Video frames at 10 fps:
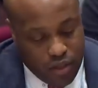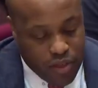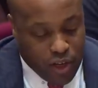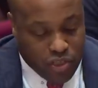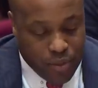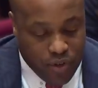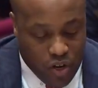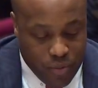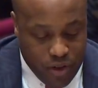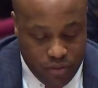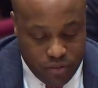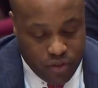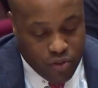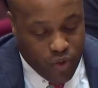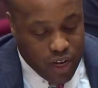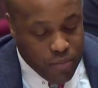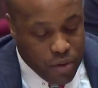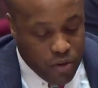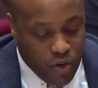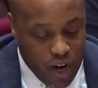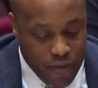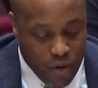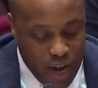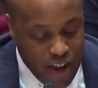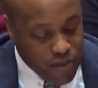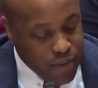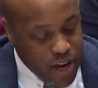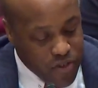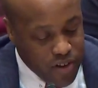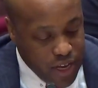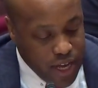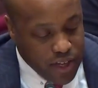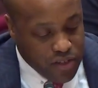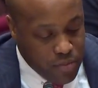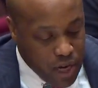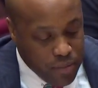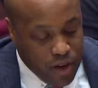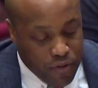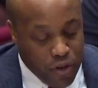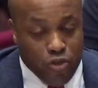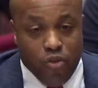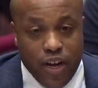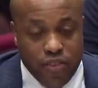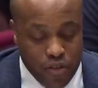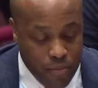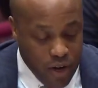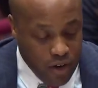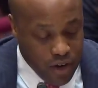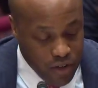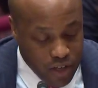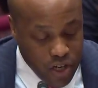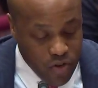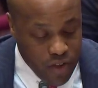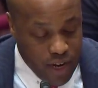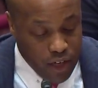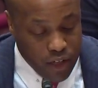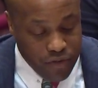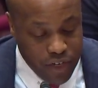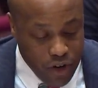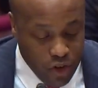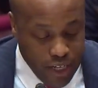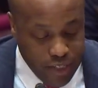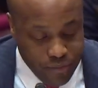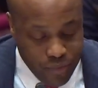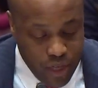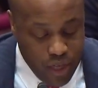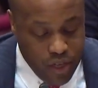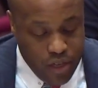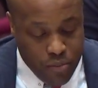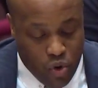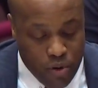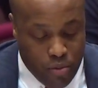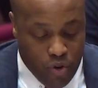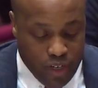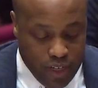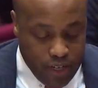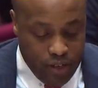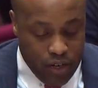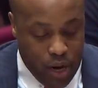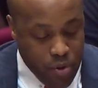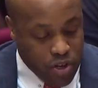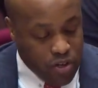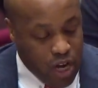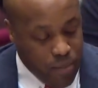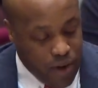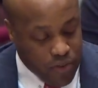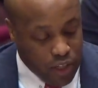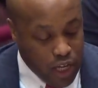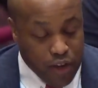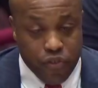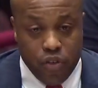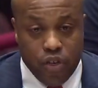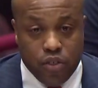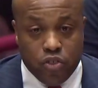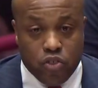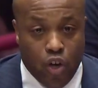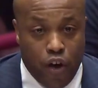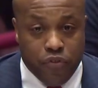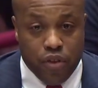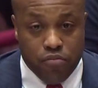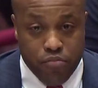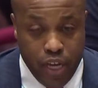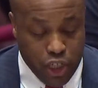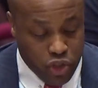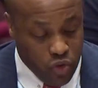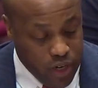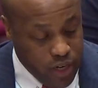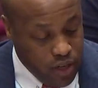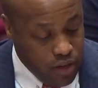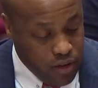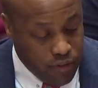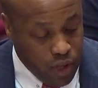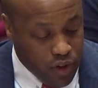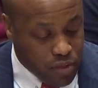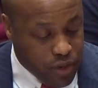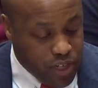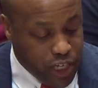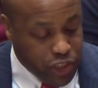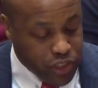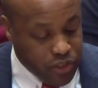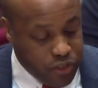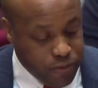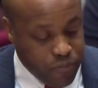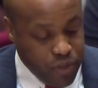Thank you, Chairman Durbin and Ranking Member Graham, for having me here today to speak about voting rights in America, the country that I love dearly. More importantly, I'm here to talk about the left's soft bigotry of low expectations.